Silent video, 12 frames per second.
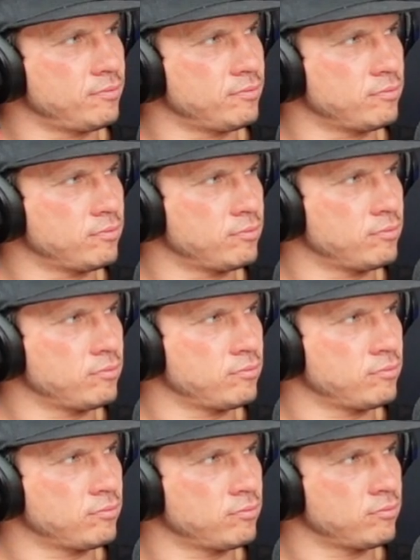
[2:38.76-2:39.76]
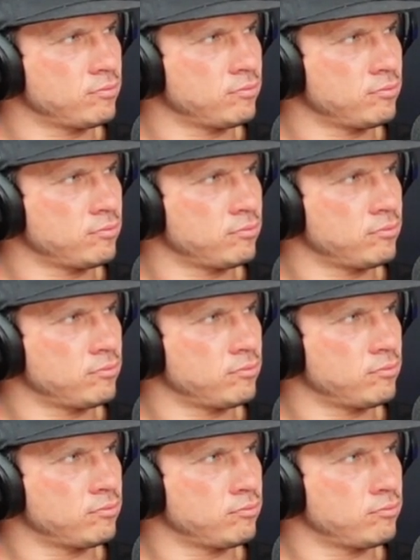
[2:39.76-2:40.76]

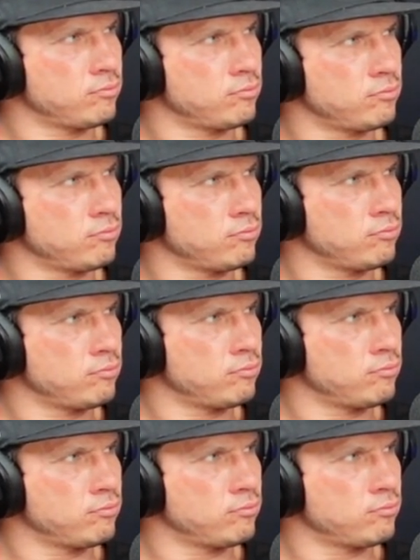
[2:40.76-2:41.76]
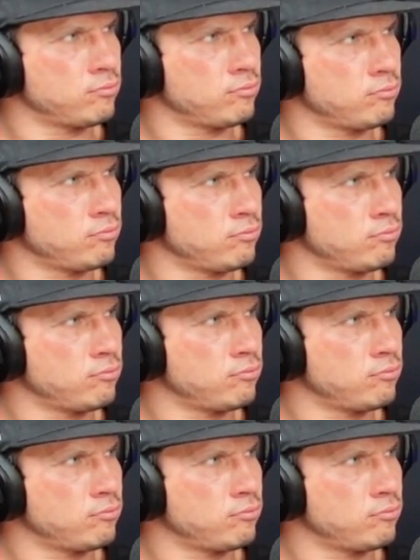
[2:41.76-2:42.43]
This person isn't speaking.